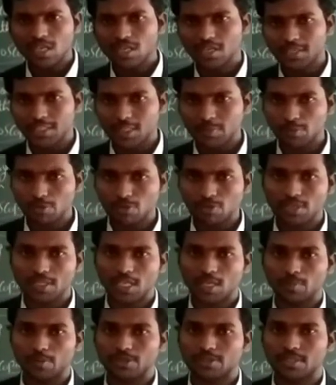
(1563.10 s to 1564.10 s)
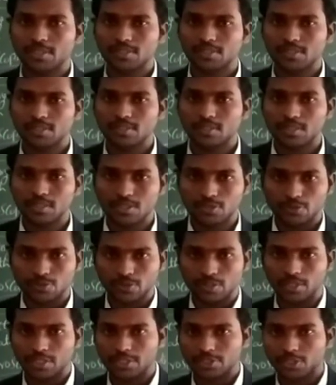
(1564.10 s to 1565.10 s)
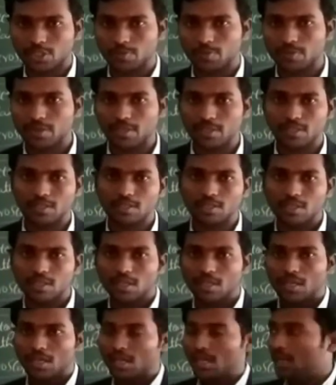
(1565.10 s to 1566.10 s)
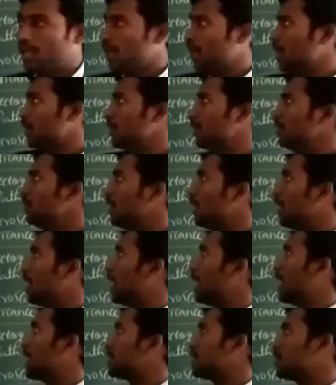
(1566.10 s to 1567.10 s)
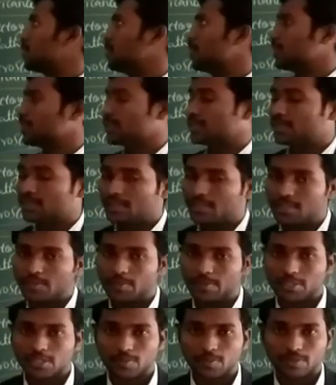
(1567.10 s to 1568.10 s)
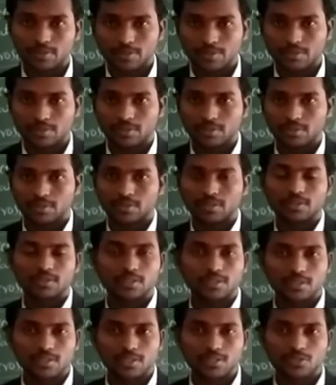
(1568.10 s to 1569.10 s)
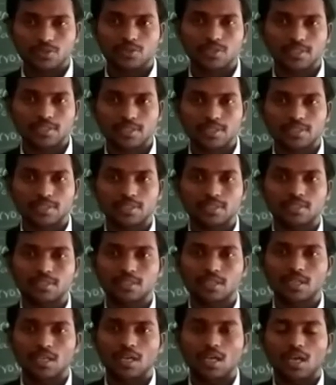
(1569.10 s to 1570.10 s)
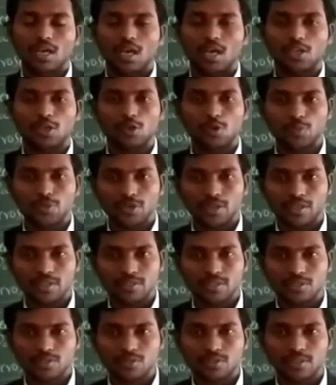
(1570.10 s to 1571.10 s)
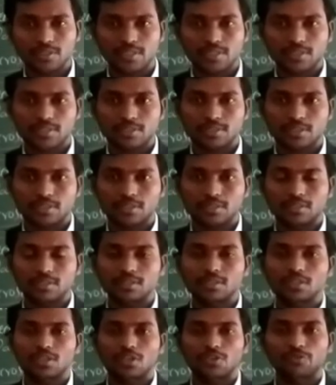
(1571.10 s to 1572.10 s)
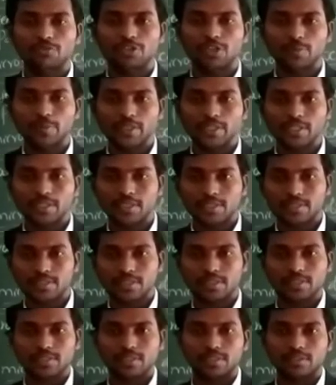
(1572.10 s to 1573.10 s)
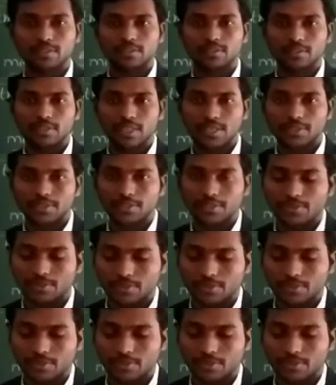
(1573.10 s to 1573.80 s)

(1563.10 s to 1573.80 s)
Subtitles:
de Broglie hypothesis, that is dual nature of matter, and Heisenberg's uncertainty principle. This is today's section. I hope you understand today's section, children. We'll meet in next section. Thank you.